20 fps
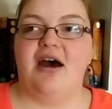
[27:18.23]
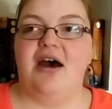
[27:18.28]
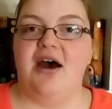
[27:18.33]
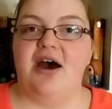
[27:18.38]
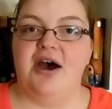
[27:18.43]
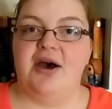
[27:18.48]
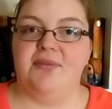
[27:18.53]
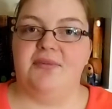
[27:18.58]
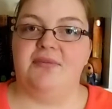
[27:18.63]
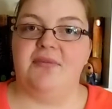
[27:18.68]

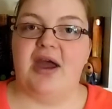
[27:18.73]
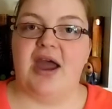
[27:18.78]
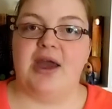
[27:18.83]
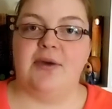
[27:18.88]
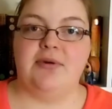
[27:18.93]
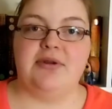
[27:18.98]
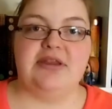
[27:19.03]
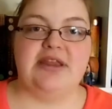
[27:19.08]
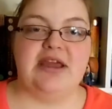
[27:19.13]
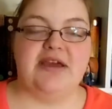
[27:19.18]
Um,
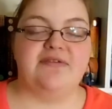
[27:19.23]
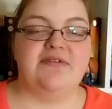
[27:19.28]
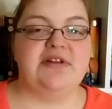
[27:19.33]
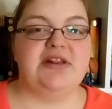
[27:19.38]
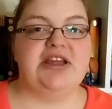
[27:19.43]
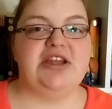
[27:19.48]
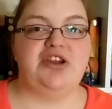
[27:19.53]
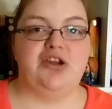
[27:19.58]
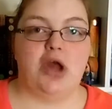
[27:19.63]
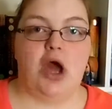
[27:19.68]
I would
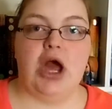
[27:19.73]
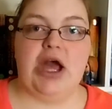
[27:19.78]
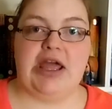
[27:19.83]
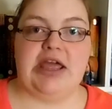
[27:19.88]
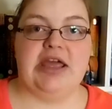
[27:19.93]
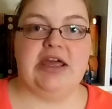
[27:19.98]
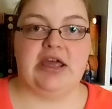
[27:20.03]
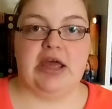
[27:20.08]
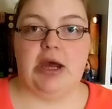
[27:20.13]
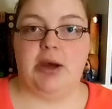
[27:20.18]
definitely
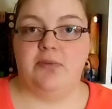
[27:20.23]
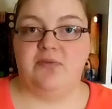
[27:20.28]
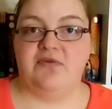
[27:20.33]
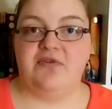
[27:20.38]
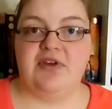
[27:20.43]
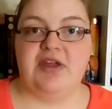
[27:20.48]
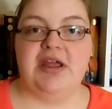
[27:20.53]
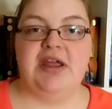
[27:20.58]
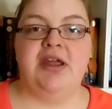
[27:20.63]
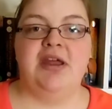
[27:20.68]
not get
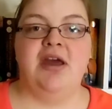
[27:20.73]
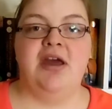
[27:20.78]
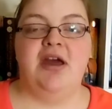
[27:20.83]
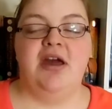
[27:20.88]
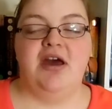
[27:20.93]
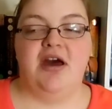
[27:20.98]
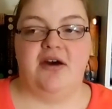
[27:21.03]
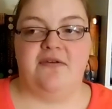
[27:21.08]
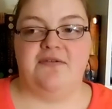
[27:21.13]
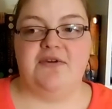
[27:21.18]
comfy.
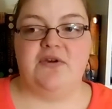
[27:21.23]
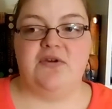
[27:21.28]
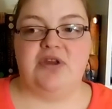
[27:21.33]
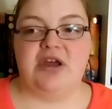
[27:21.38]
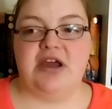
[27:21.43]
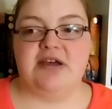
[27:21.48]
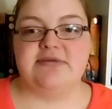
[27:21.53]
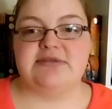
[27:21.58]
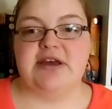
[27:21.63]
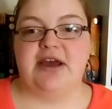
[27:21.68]
A few
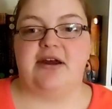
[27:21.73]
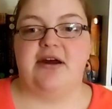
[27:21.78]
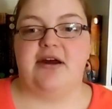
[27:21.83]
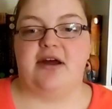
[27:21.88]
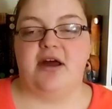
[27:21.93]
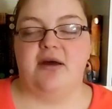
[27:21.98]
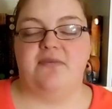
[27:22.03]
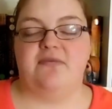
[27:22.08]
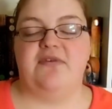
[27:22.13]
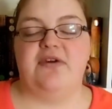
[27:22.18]
times I
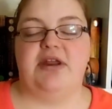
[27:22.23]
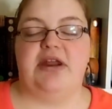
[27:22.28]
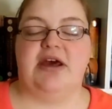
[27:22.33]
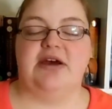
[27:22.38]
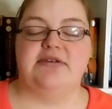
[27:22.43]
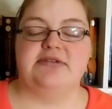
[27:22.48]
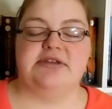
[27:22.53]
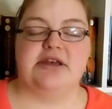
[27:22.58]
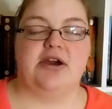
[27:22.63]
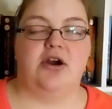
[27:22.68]
got comfy and
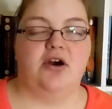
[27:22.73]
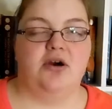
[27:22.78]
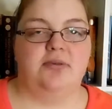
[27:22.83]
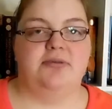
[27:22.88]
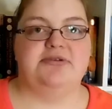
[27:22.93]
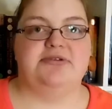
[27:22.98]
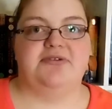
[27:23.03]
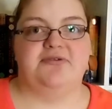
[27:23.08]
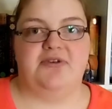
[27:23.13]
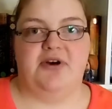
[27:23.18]
I was like
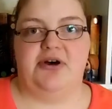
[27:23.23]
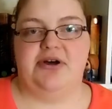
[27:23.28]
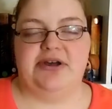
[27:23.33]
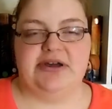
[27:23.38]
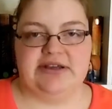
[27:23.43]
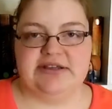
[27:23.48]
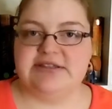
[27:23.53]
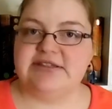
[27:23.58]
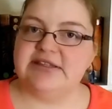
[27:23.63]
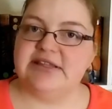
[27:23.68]
almost
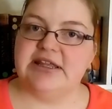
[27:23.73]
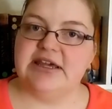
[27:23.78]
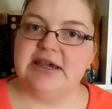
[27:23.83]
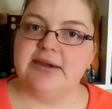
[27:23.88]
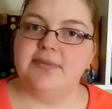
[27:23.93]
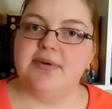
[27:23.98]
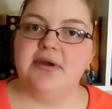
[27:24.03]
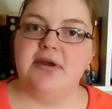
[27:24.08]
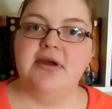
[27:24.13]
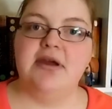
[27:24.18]
falling
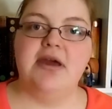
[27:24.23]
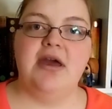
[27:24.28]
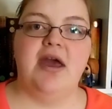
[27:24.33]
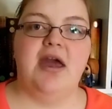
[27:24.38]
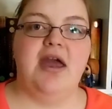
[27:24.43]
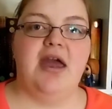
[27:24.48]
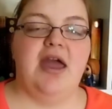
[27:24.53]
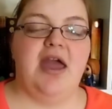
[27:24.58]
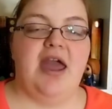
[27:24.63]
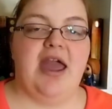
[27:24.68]
asleep
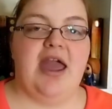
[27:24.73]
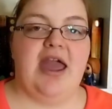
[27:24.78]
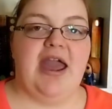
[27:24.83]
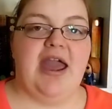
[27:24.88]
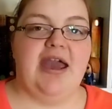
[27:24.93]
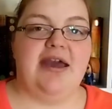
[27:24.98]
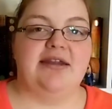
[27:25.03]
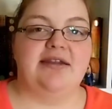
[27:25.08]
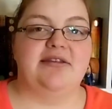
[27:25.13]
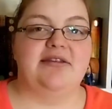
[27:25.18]

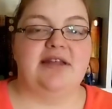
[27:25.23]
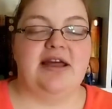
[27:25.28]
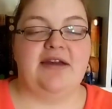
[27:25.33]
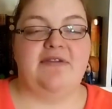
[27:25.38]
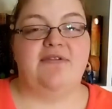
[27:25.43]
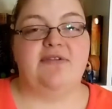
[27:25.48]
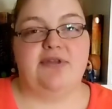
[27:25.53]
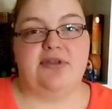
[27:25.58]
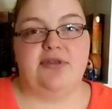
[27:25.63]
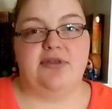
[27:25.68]
and
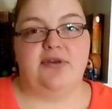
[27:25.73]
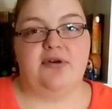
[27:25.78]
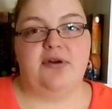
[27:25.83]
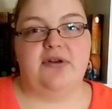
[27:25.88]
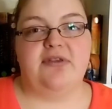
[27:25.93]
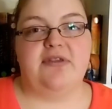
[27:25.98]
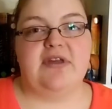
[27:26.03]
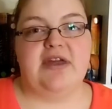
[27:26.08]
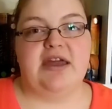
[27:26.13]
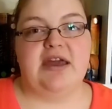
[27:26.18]
like for the
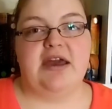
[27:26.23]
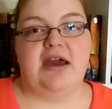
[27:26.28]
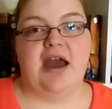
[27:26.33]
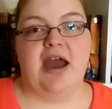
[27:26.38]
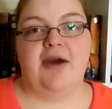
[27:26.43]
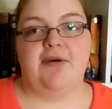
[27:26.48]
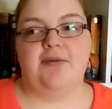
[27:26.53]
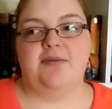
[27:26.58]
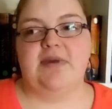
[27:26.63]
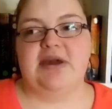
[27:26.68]
third thing,
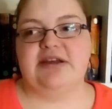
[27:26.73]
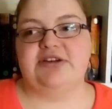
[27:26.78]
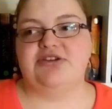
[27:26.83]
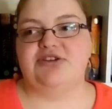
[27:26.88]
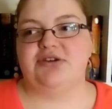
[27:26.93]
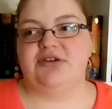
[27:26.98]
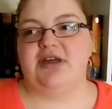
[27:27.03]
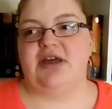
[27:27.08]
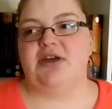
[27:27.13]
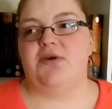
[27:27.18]
I would make
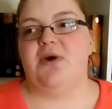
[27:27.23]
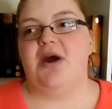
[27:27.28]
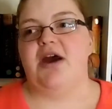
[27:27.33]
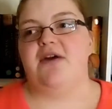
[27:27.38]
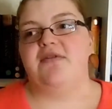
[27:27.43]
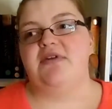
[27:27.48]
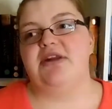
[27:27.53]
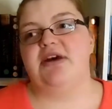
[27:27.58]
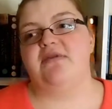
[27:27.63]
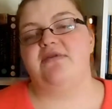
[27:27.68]
sure that you
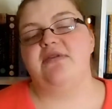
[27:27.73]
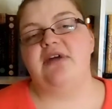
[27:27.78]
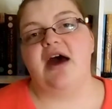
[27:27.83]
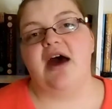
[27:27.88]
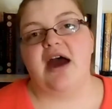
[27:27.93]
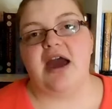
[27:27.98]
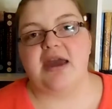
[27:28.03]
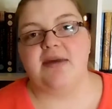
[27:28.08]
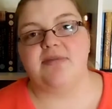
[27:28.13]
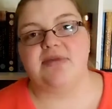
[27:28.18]
have enough
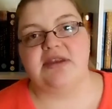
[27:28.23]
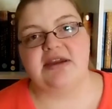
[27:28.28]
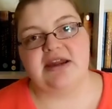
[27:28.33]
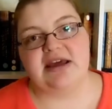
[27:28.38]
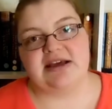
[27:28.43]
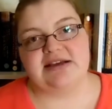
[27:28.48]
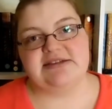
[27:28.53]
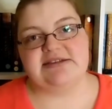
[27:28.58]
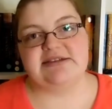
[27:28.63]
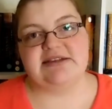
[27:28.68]
time the
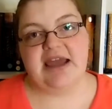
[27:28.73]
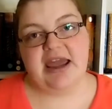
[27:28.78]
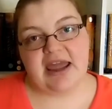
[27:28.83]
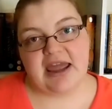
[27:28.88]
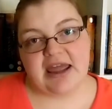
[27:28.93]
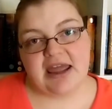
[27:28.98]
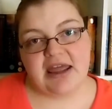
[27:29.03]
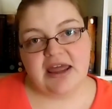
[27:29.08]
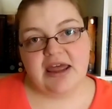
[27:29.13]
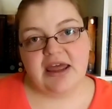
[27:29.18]
next
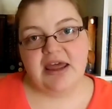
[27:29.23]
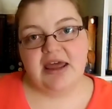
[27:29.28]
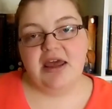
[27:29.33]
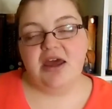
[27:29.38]
day